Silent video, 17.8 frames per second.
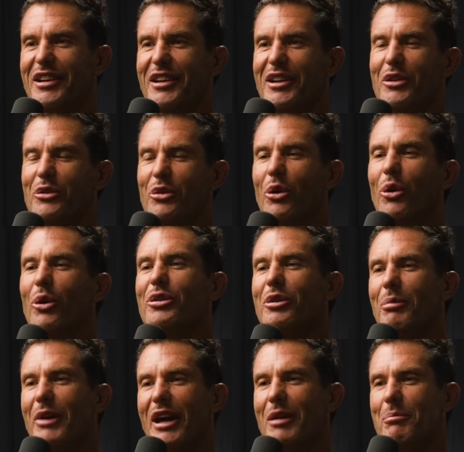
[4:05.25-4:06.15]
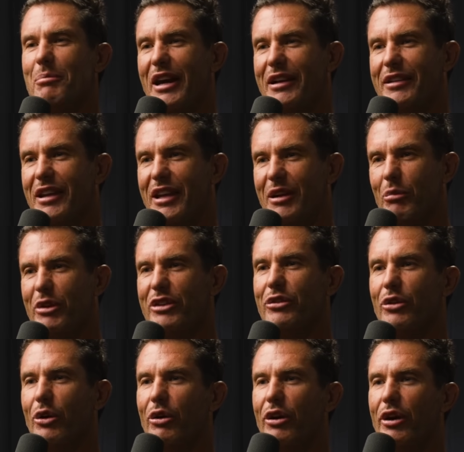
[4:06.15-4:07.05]
talked about back then. We
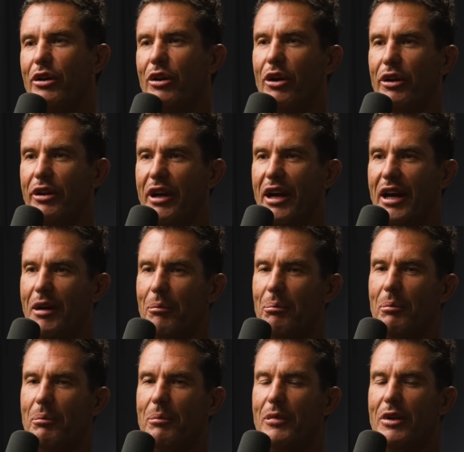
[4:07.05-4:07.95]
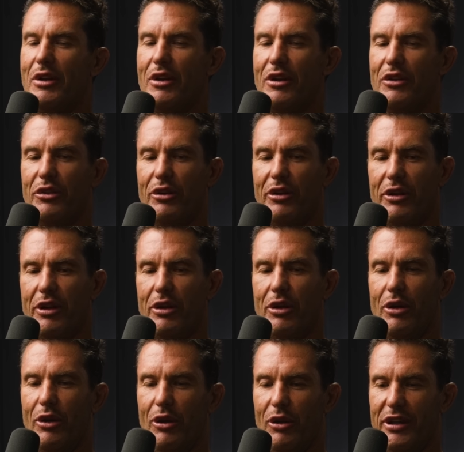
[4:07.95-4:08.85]
saw it on sort of the
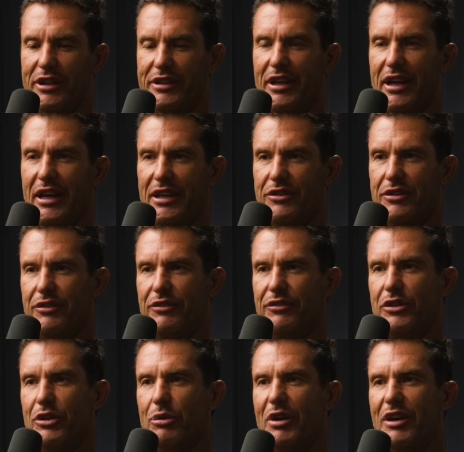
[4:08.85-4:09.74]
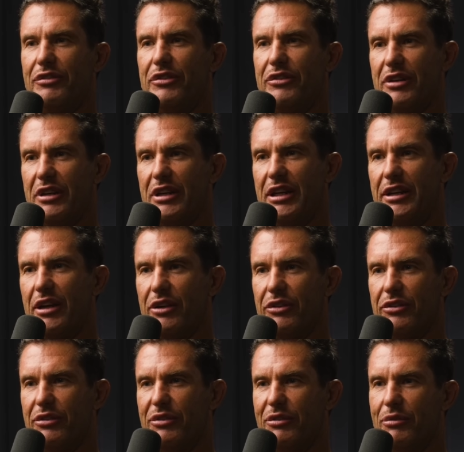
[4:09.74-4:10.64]
early days of UFC,
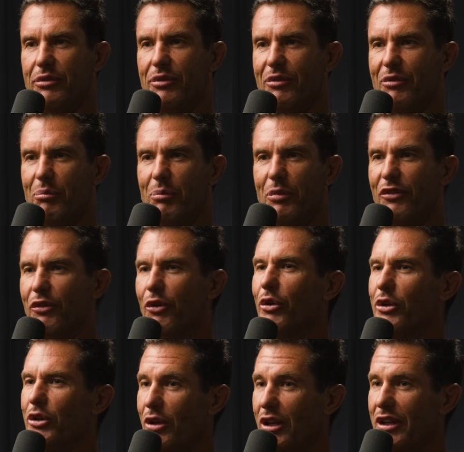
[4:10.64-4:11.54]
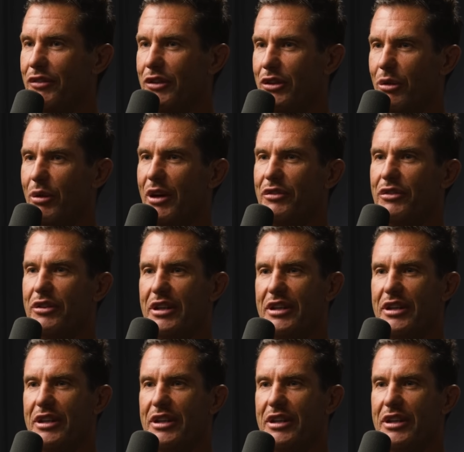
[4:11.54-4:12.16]
before even UFC